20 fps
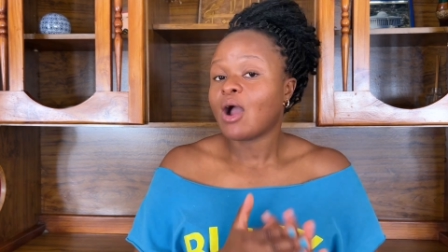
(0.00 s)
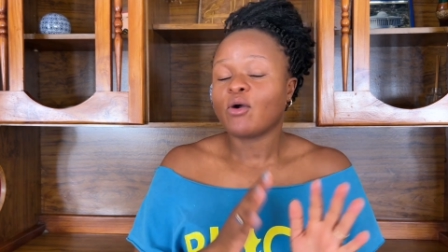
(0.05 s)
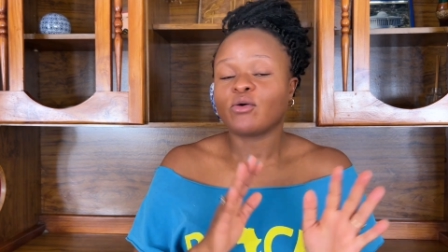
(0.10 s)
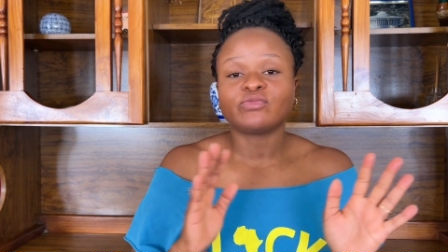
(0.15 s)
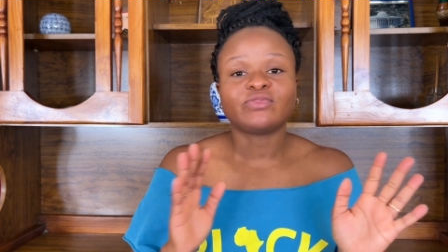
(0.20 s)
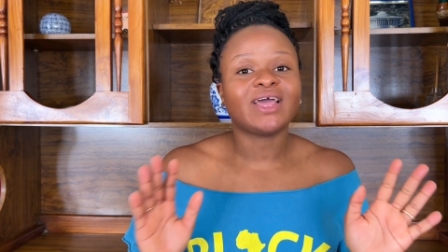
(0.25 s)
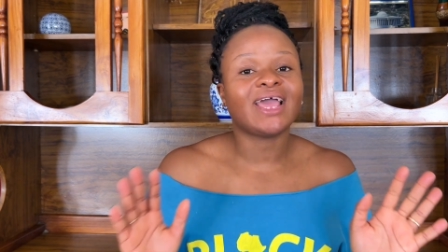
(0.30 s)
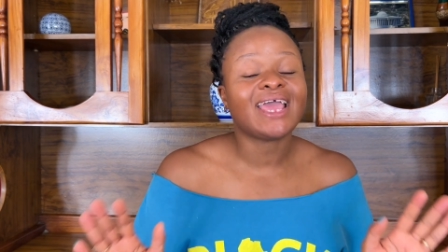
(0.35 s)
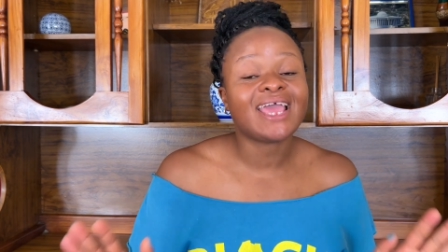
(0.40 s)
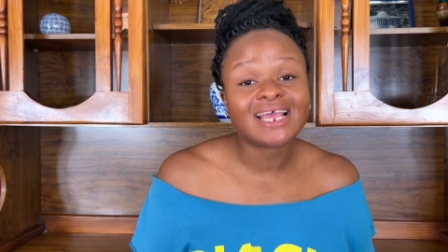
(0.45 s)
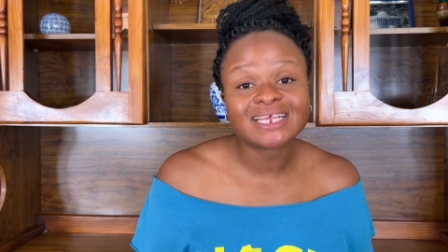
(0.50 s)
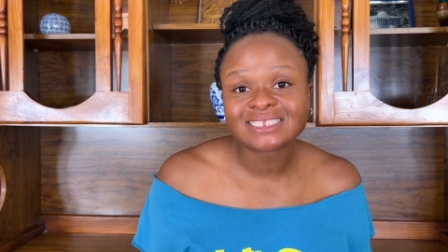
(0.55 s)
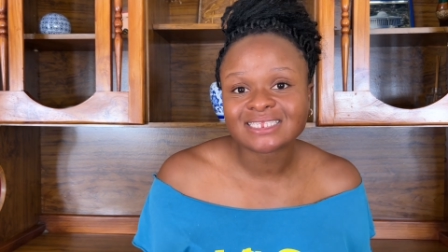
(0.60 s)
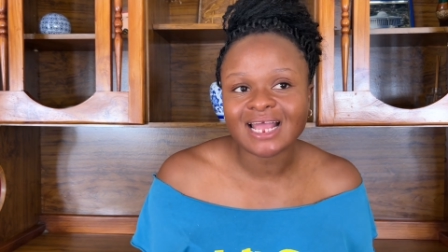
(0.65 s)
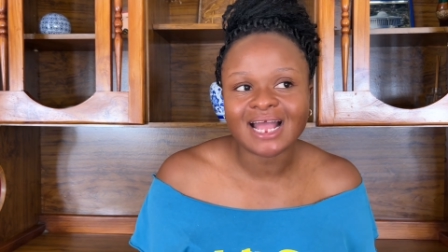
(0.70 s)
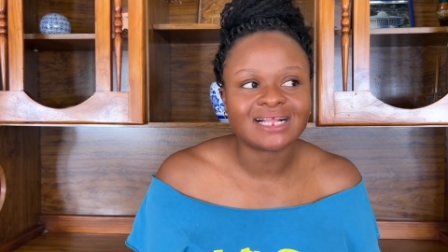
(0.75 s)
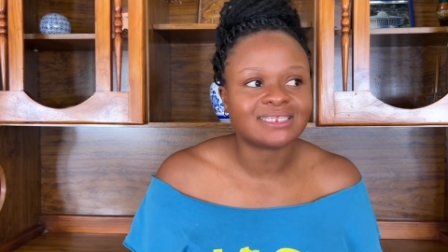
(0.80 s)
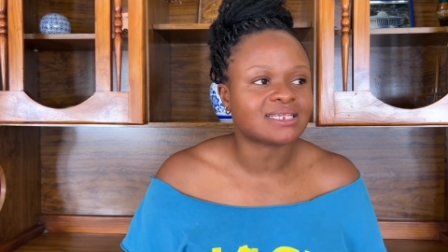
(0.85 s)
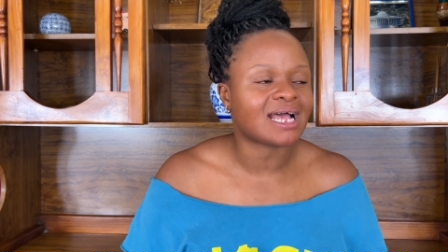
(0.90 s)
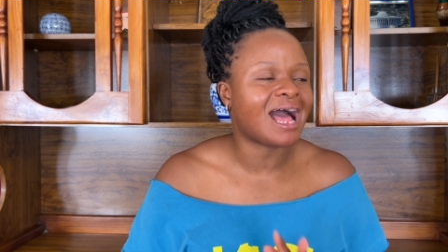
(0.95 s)
The
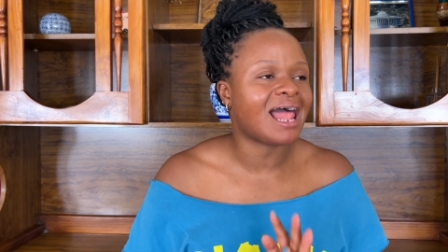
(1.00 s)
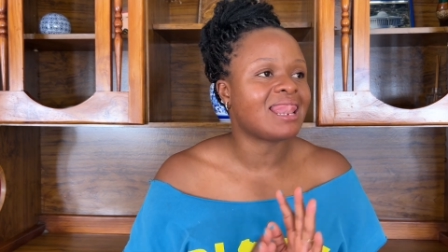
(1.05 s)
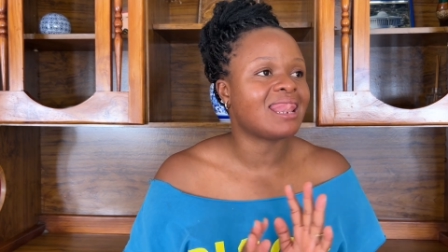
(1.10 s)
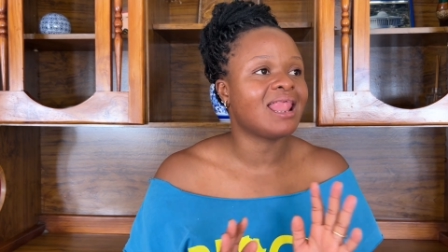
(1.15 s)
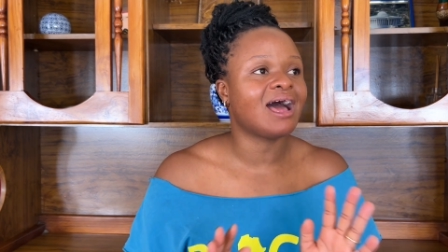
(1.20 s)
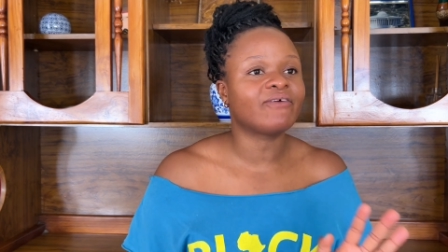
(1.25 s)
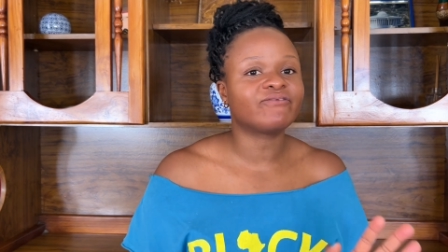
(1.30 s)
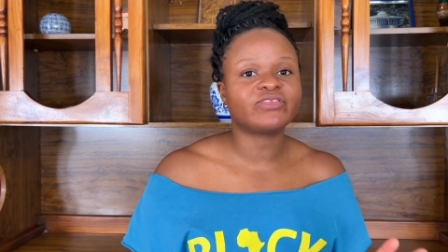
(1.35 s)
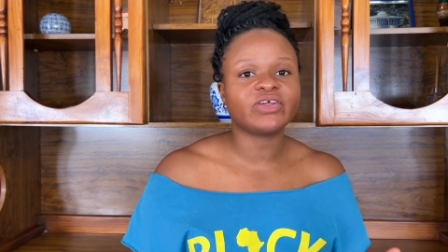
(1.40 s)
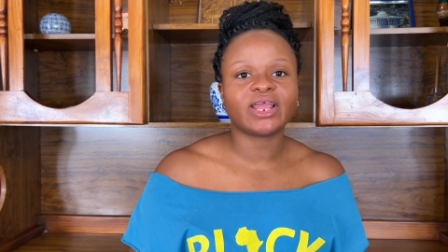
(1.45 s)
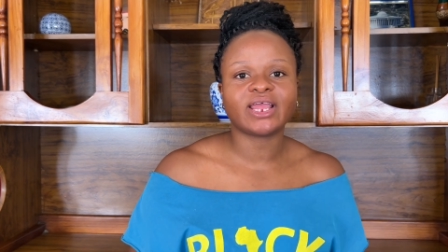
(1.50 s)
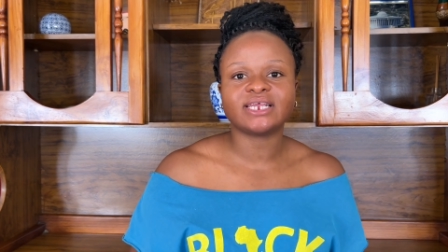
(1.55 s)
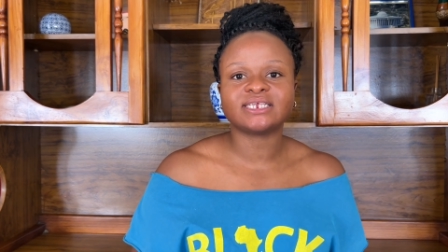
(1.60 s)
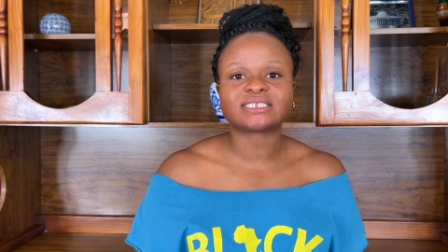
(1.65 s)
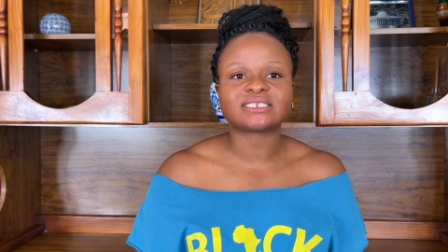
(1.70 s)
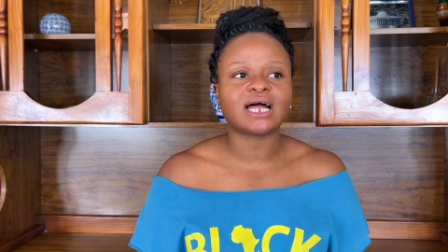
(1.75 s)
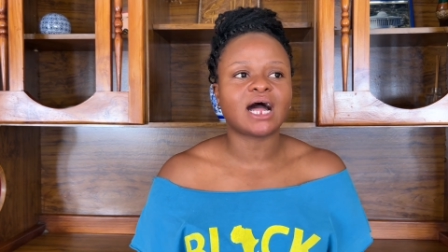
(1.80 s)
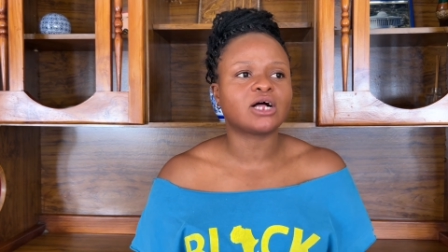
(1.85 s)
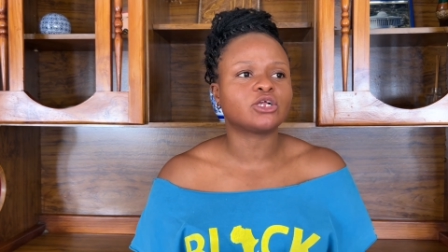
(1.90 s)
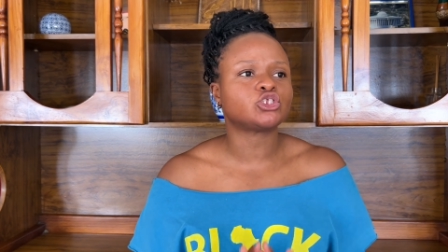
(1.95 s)
hairstyles, I love the
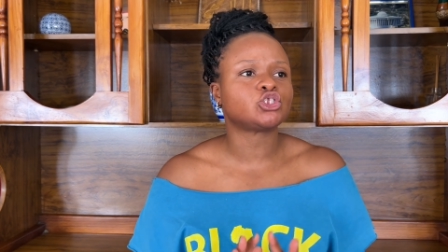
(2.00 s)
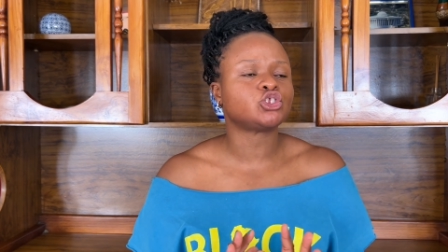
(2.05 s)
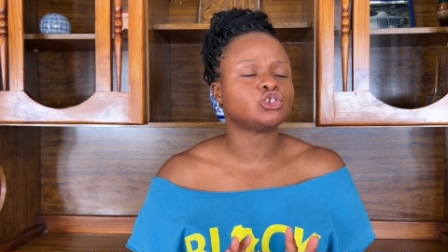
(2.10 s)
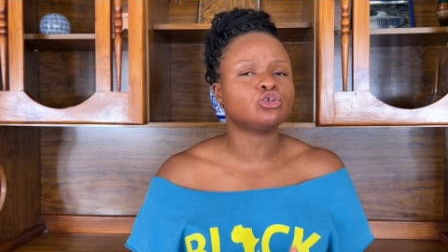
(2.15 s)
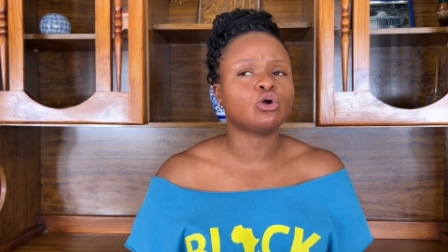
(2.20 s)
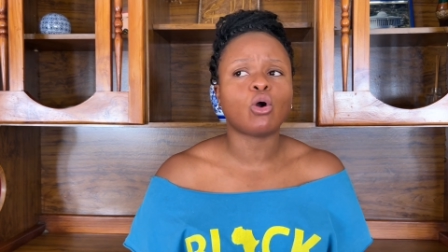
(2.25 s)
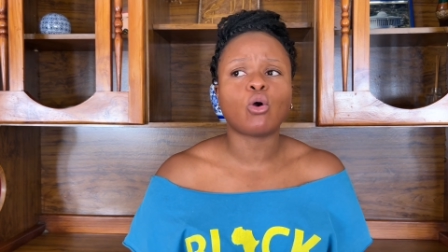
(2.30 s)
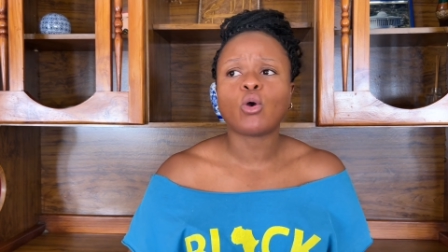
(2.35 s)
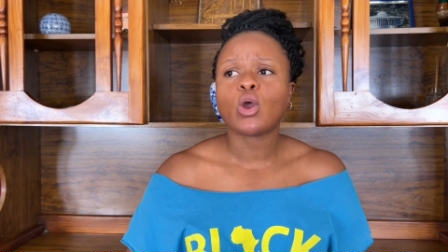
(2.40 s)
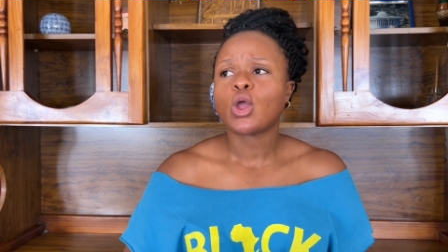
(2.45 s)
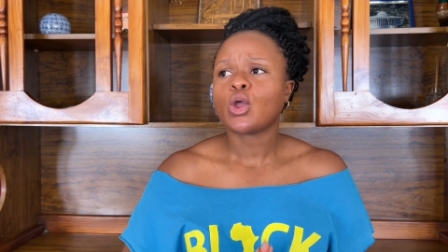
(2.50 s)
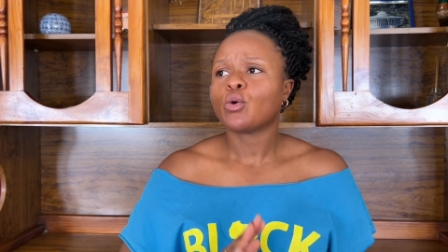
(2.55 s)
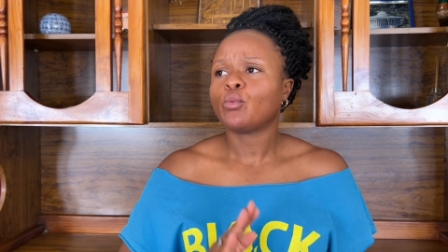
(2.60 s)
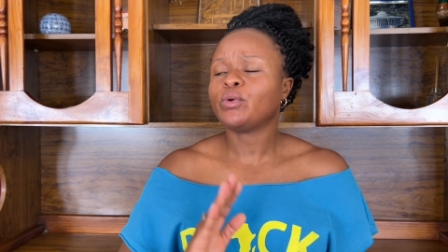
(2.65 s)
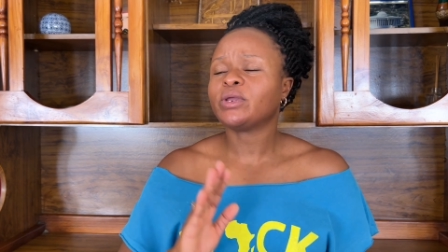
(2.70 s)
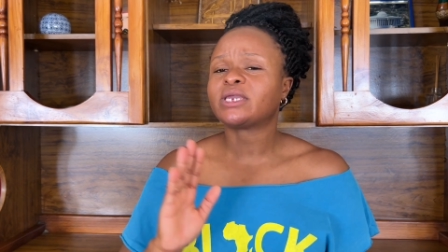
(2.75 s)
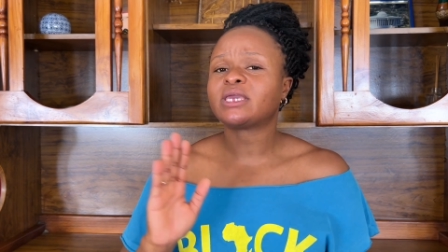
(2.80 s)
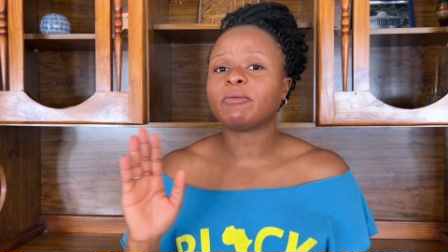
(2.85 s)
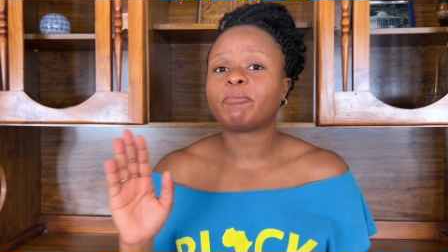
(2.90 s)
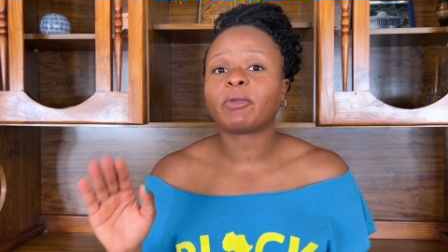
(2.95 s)
hairstyles, you know, we're
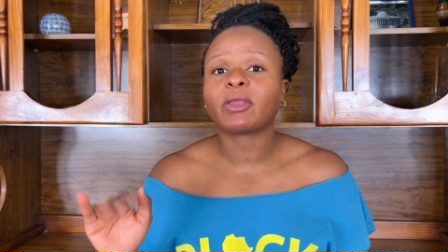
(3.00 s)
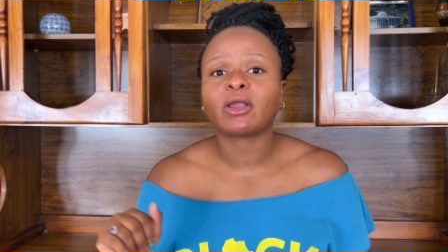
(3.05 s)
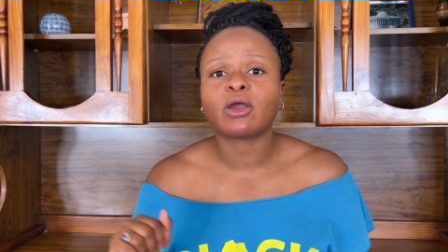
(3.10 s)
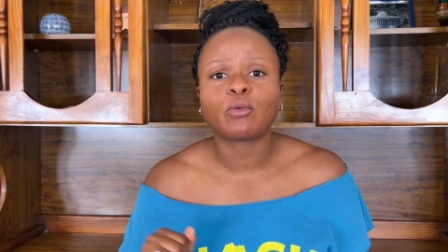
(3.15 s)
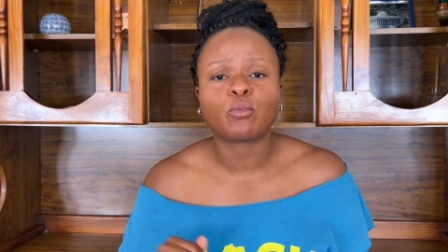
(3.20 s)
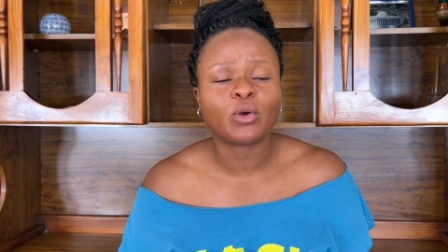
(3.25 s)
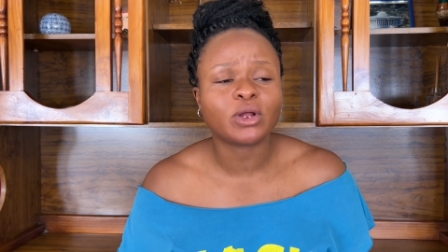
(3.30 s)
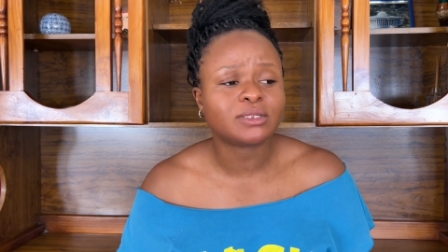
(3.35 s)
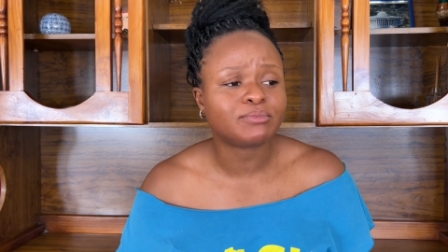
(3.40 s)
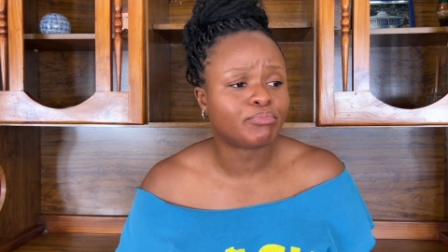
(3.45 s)
keeping it with